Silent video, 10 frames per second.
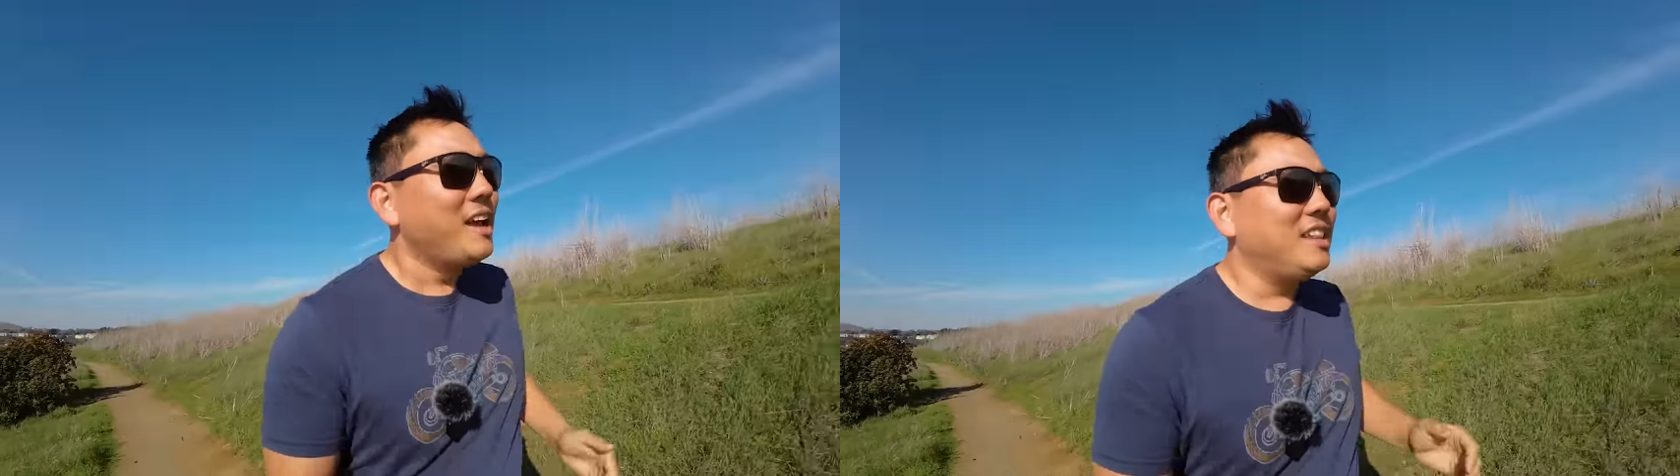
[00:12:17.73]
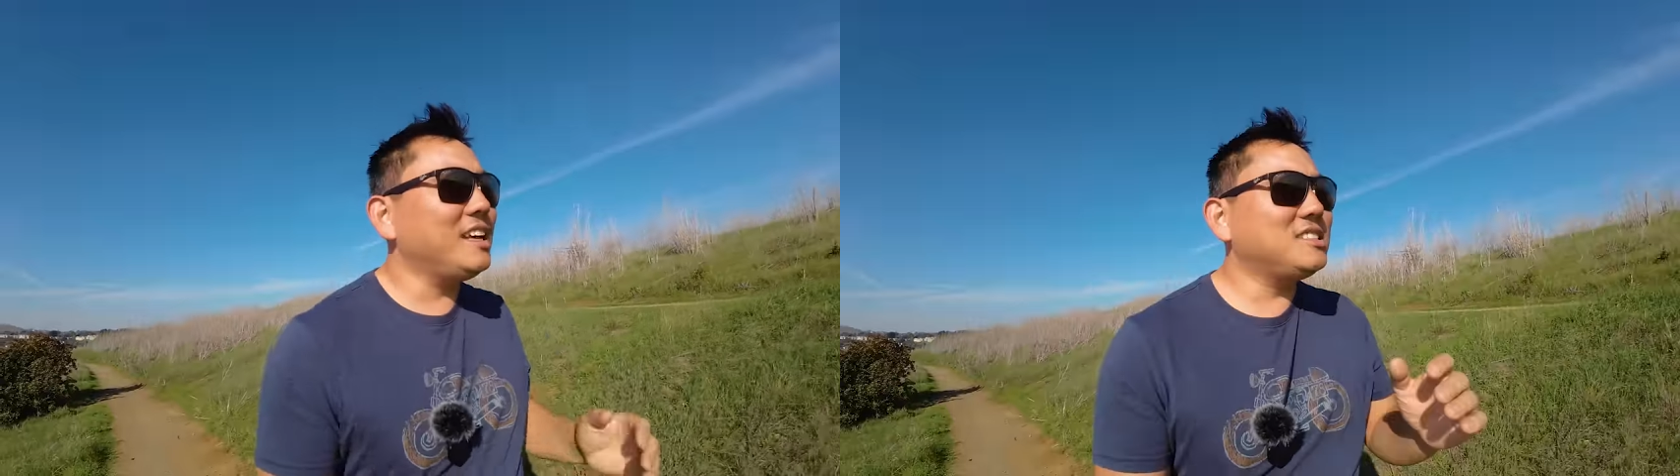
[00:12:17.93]

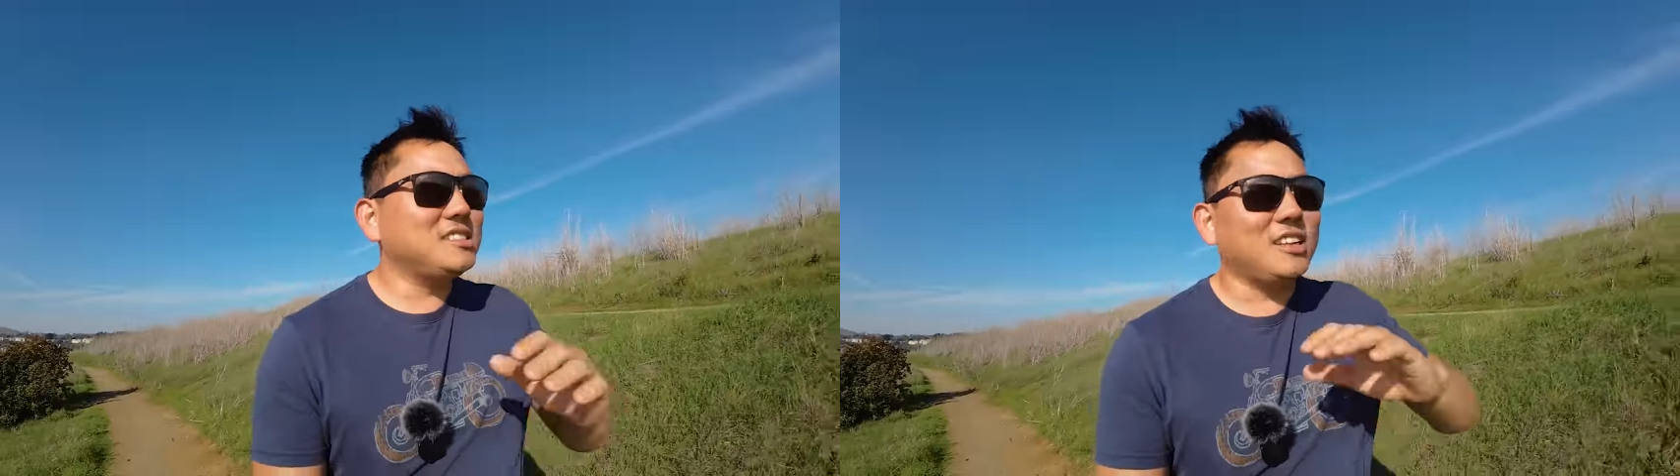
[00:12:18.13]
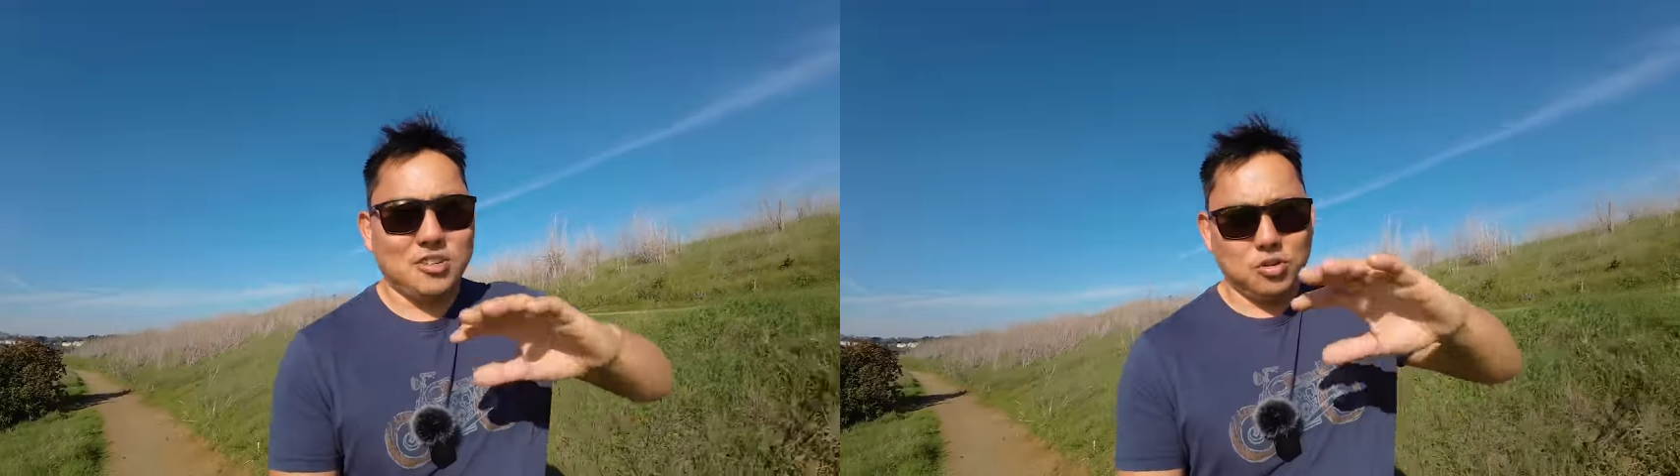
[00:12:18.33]
and that's
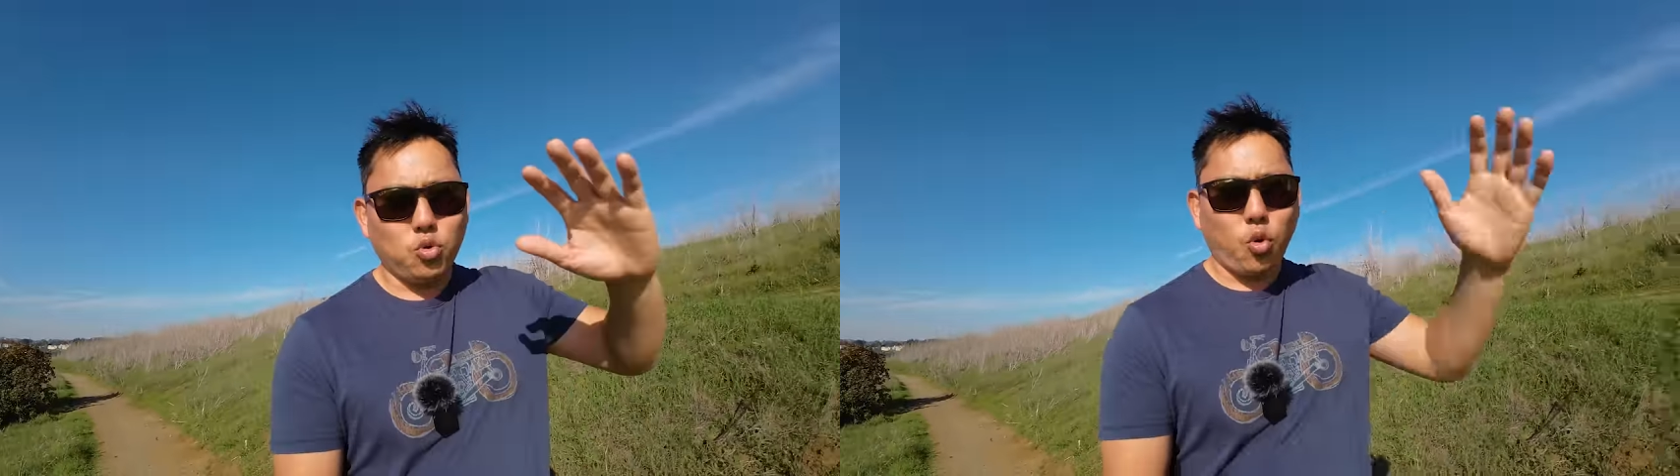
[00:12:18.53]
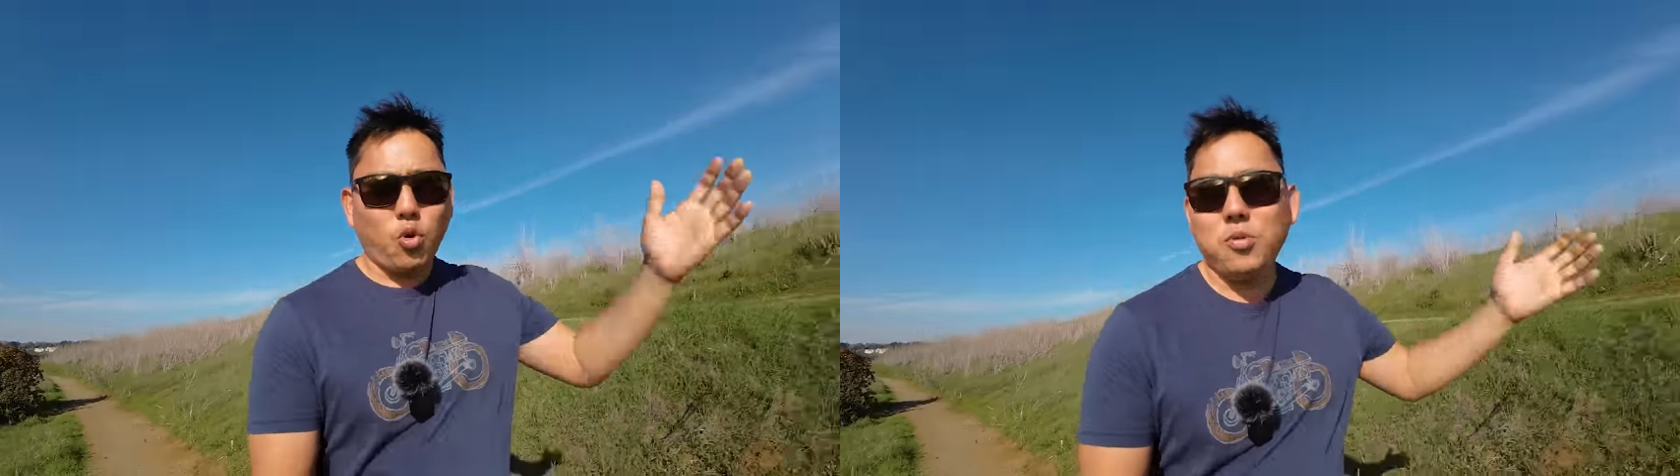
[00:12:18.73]
just under
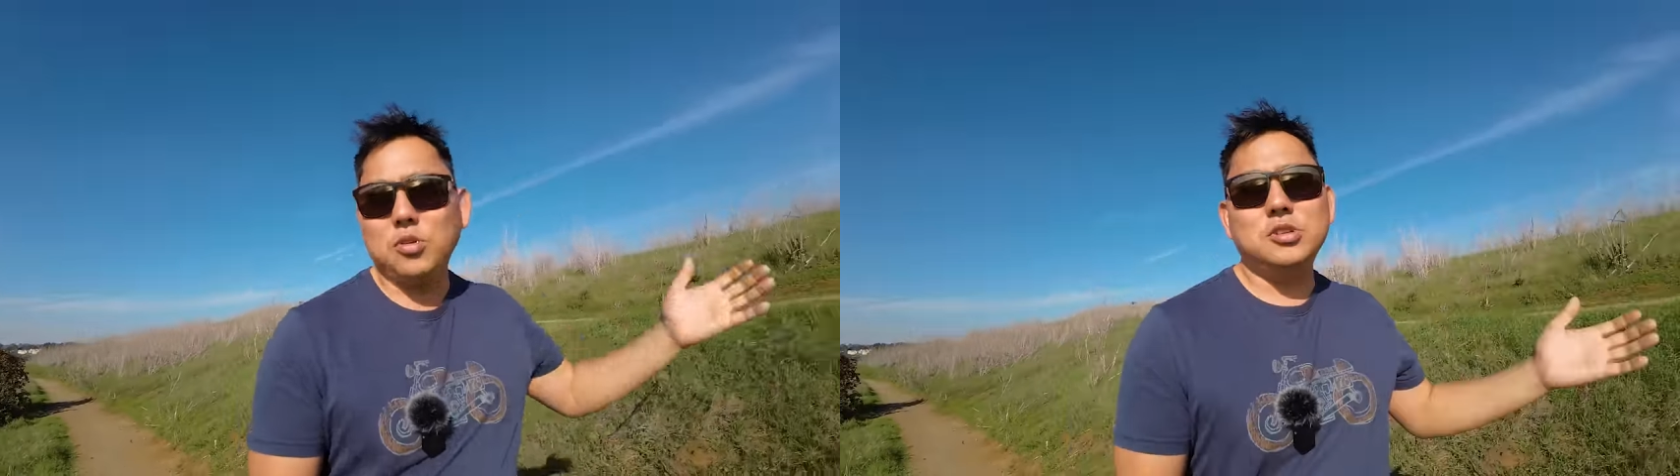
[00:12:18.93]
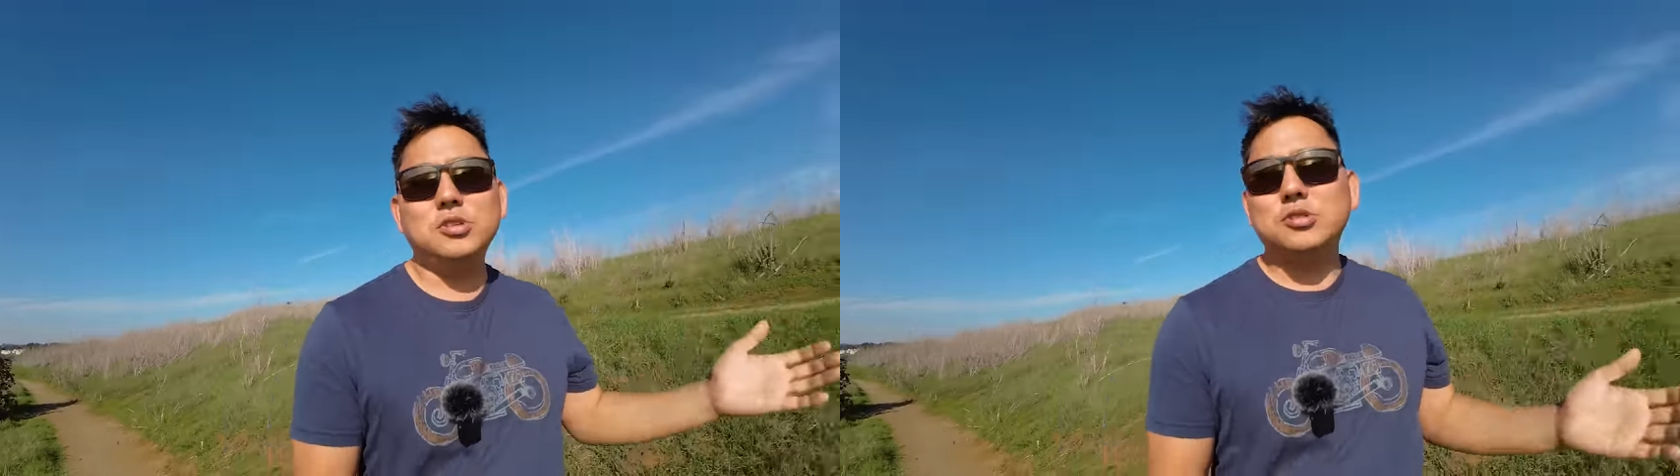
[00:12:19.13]

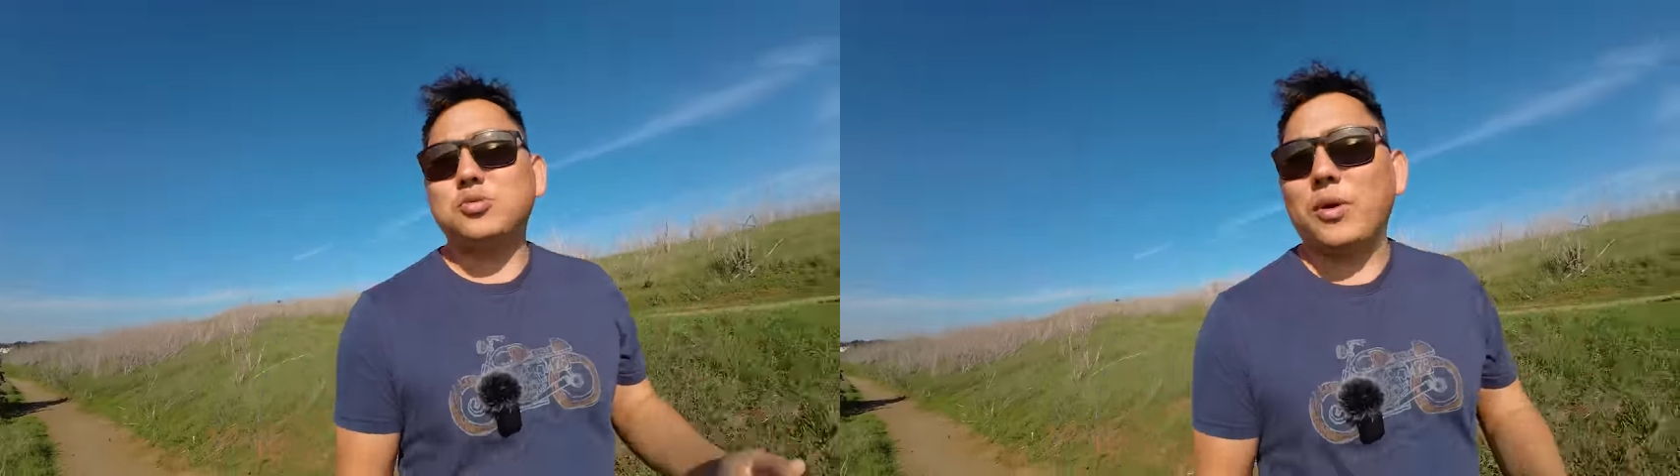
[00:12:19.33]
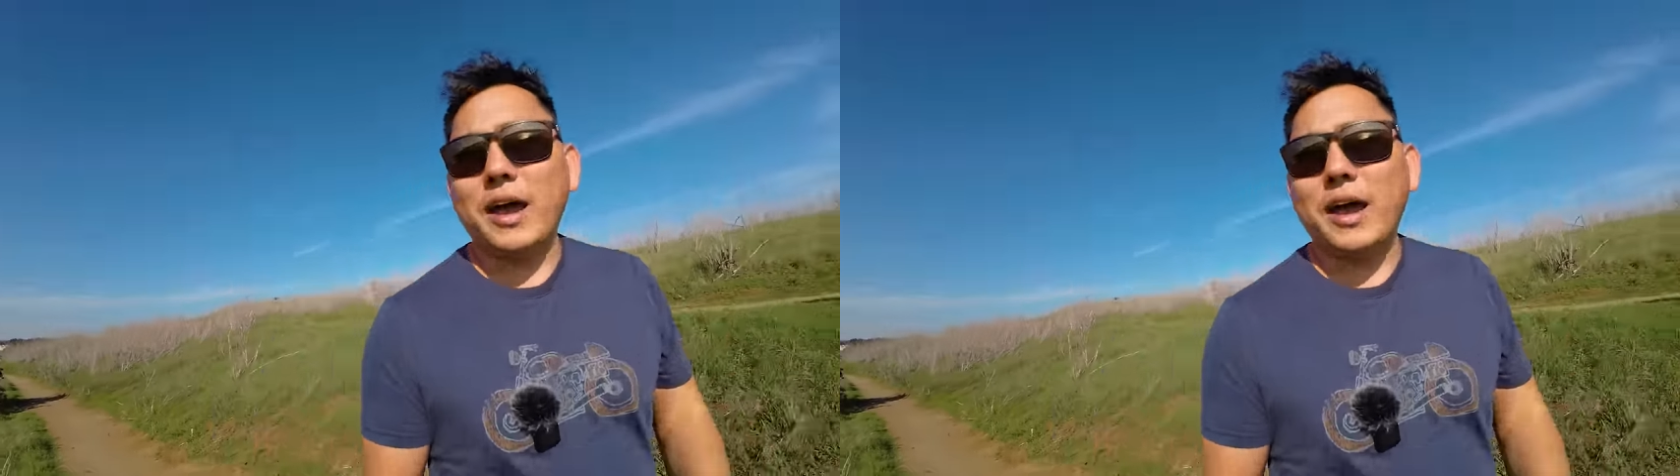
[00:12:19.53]
normal use,